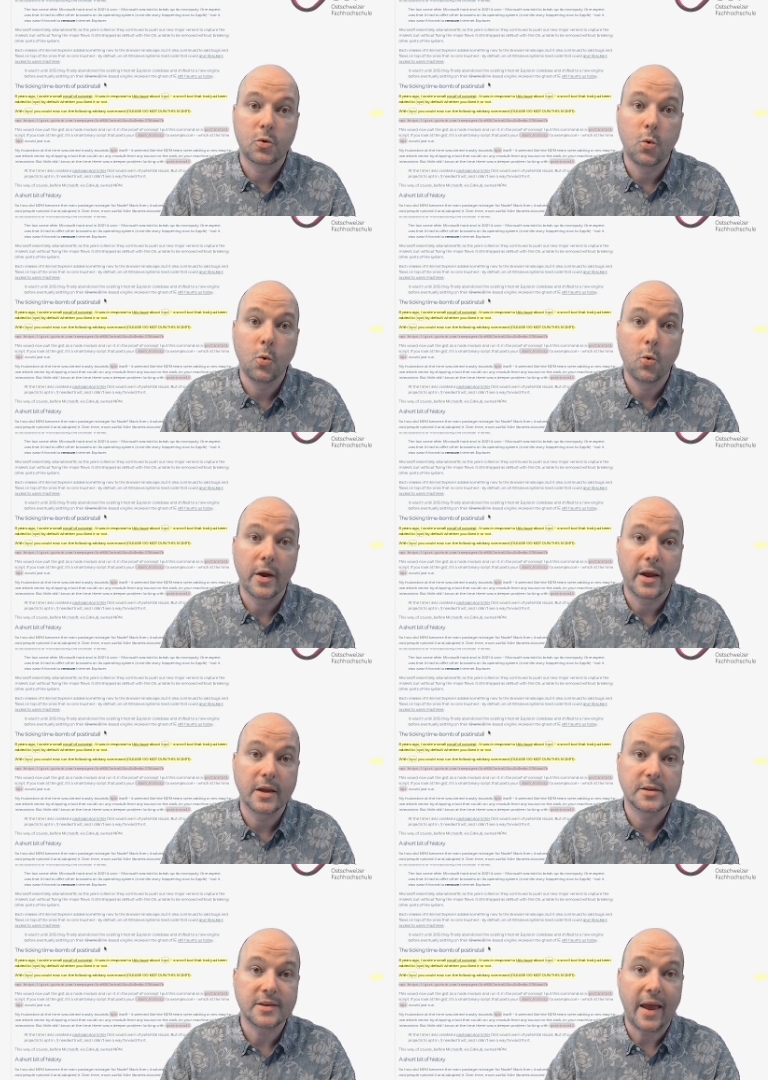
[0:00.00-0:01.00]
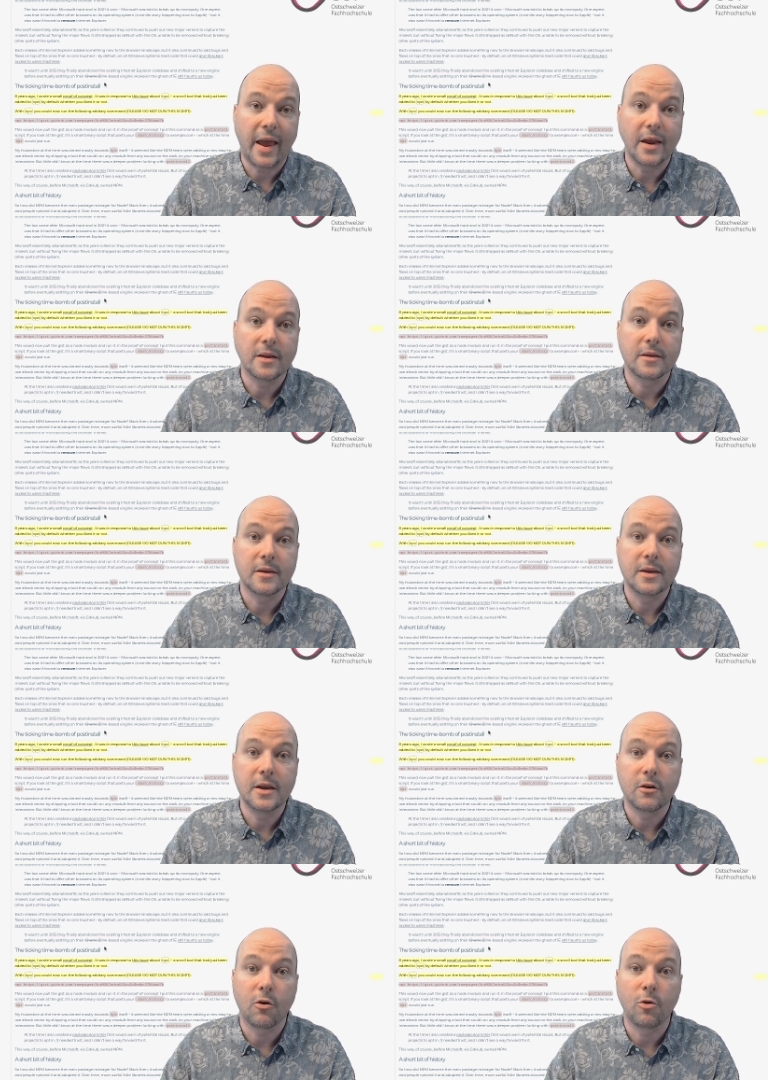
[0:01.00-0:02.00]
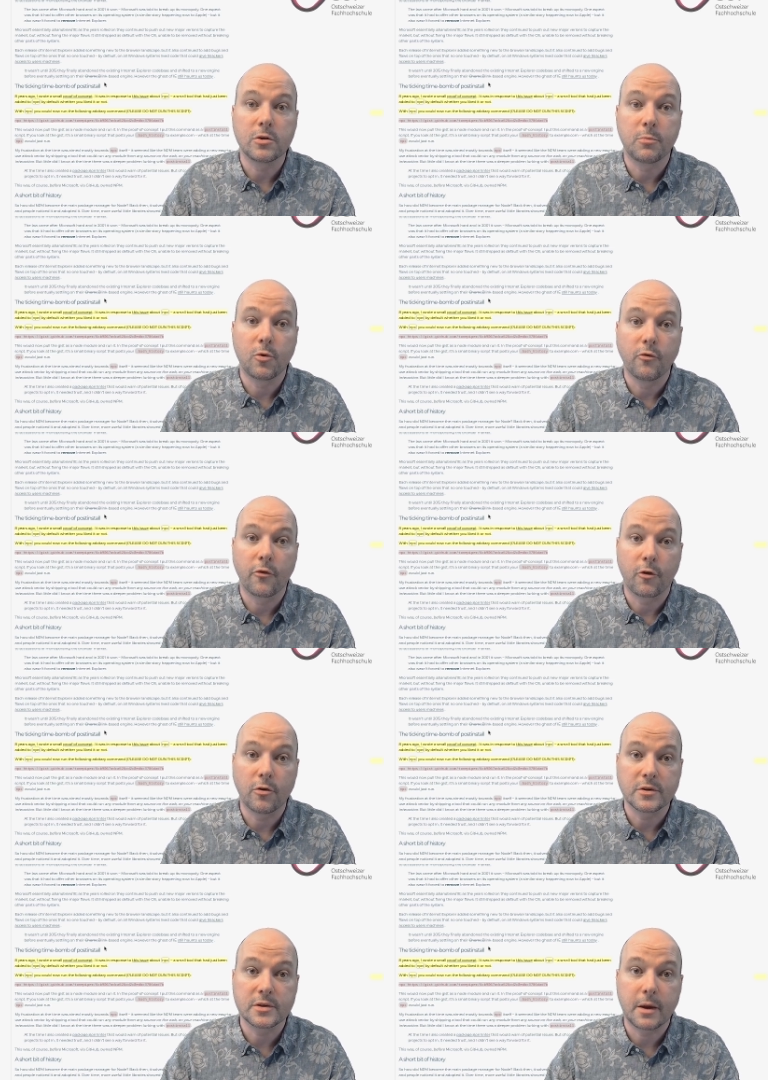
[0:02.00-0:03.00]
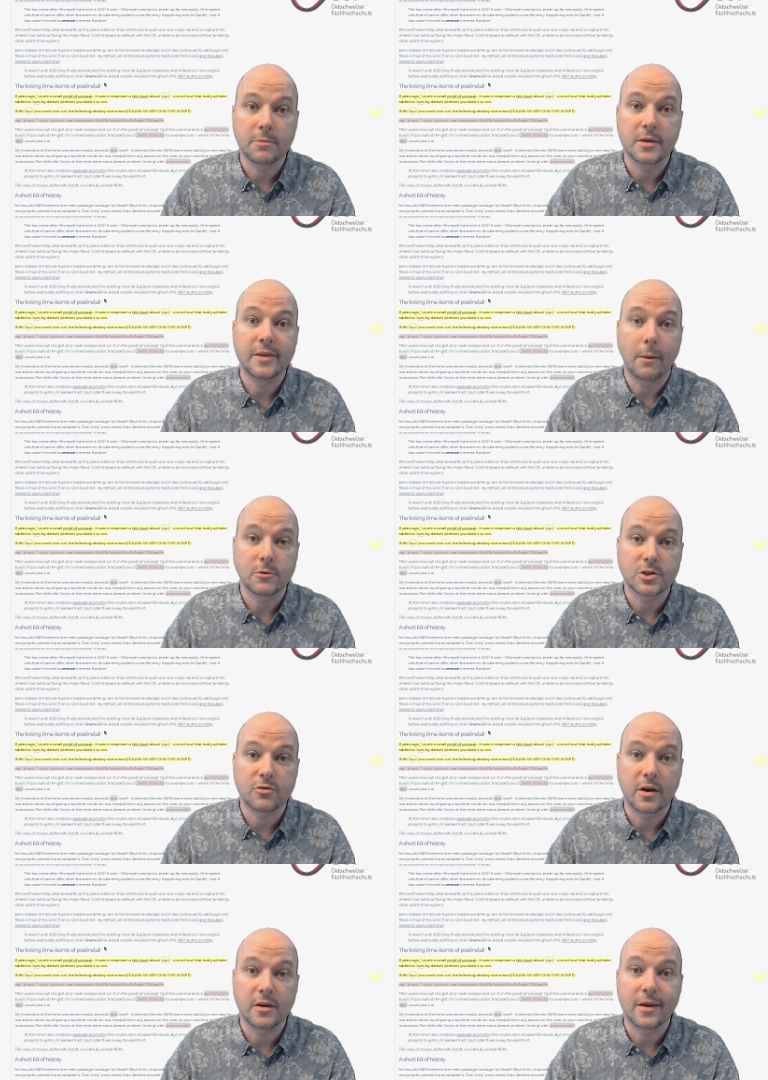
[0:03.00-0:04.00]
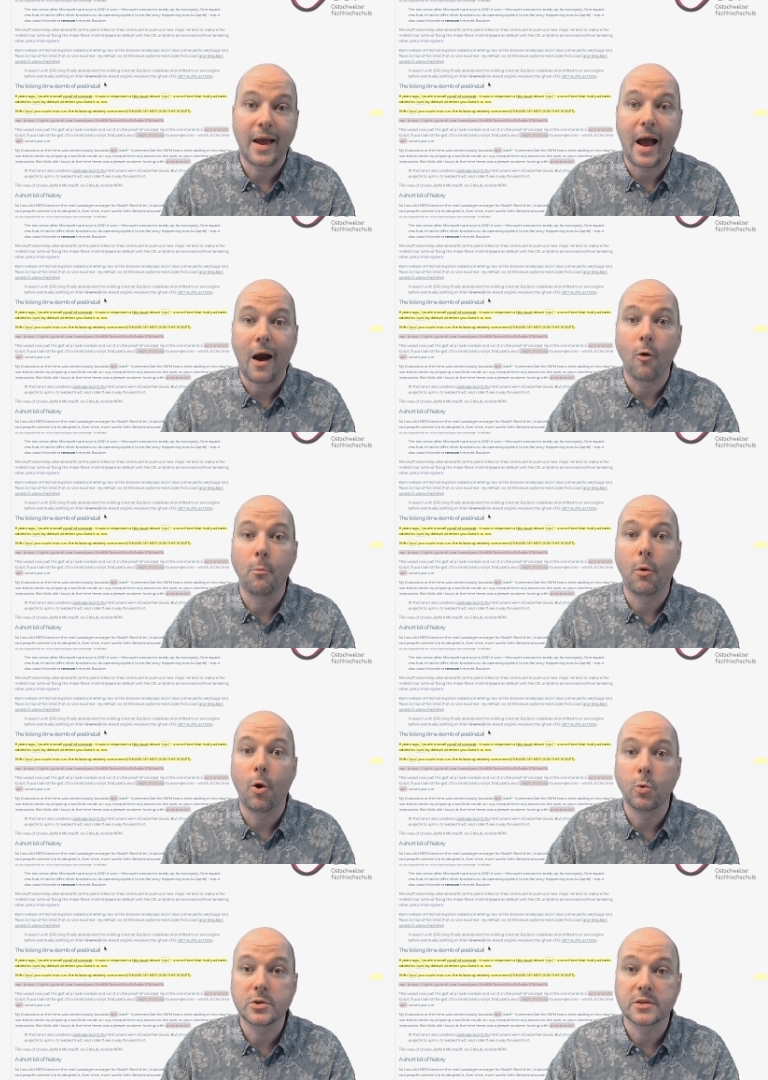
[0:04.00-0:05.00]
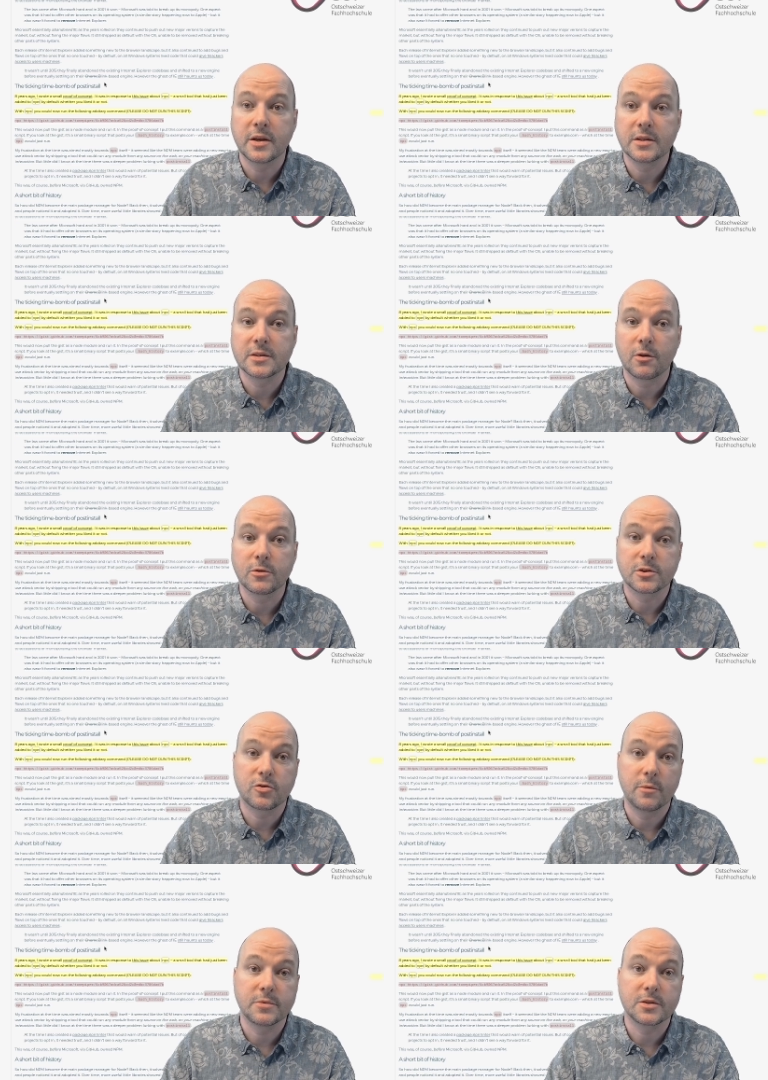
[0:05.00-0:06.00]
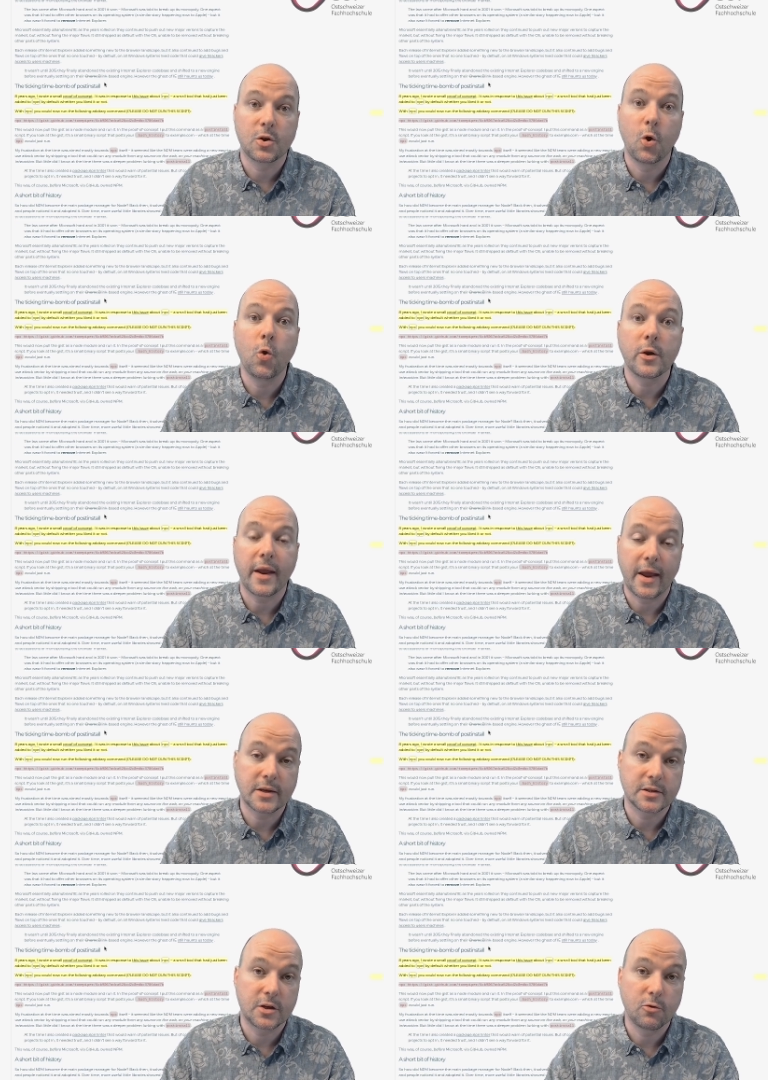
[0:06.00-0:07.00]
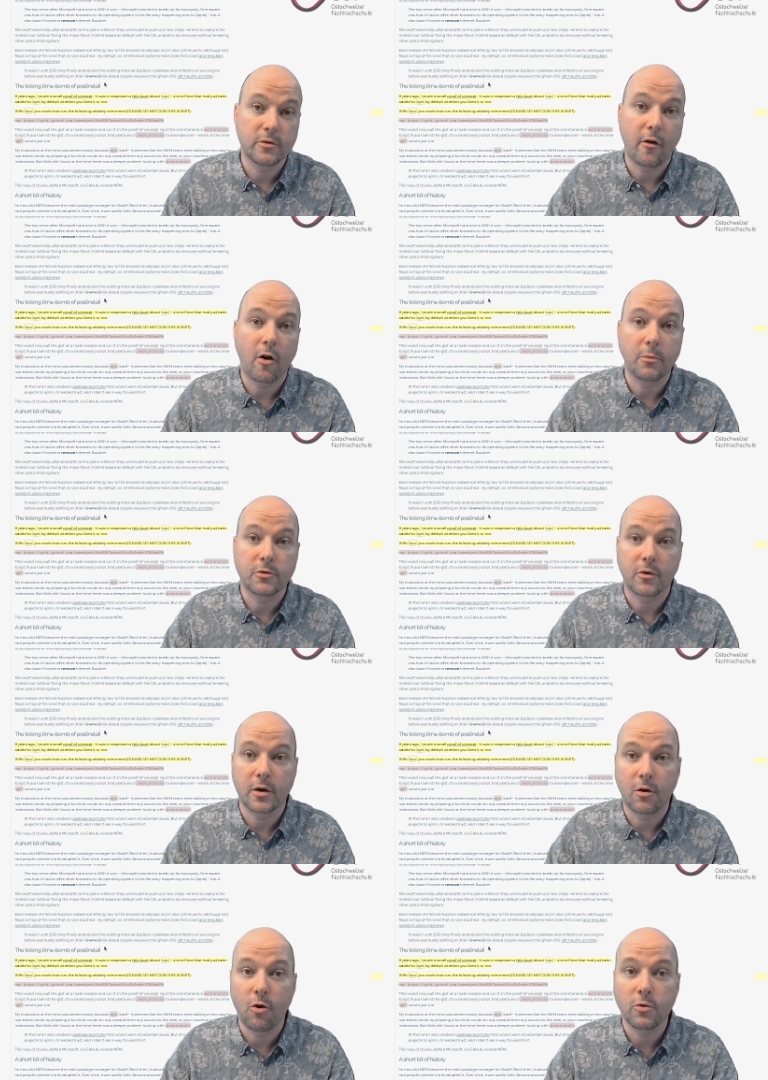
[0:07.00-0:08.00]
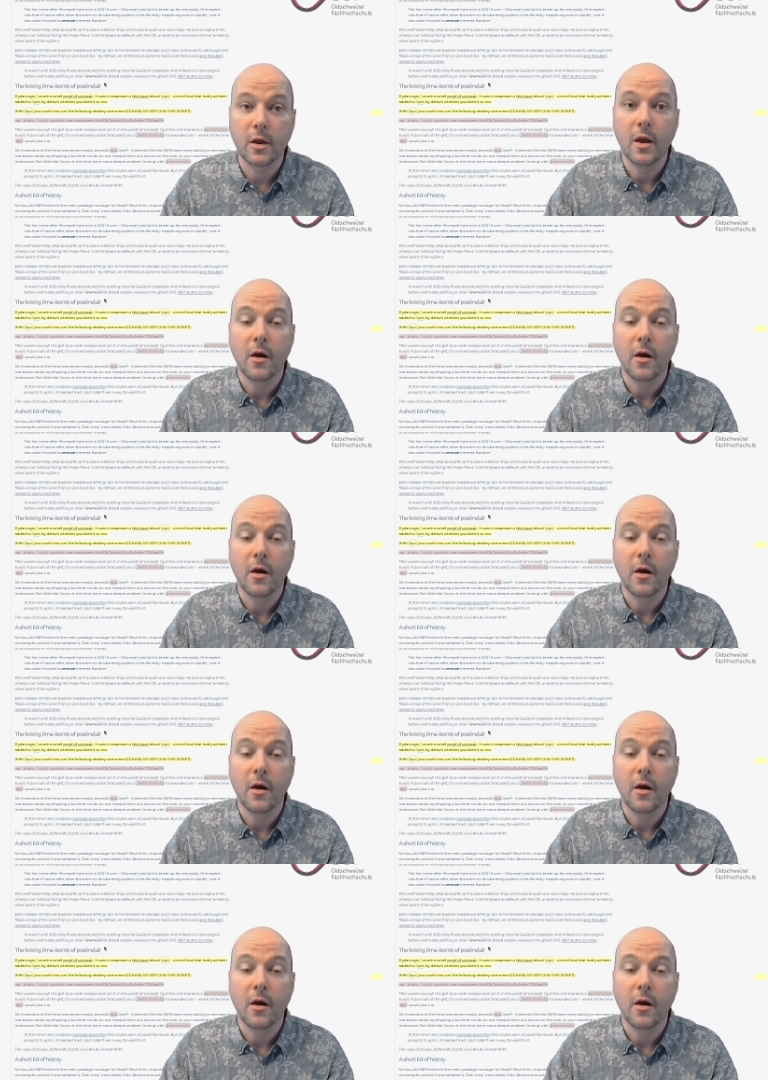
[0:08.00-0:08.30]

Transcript: to his 8-year-old proof of concept, demonstrating how post-install scripts could execute arbitrary code,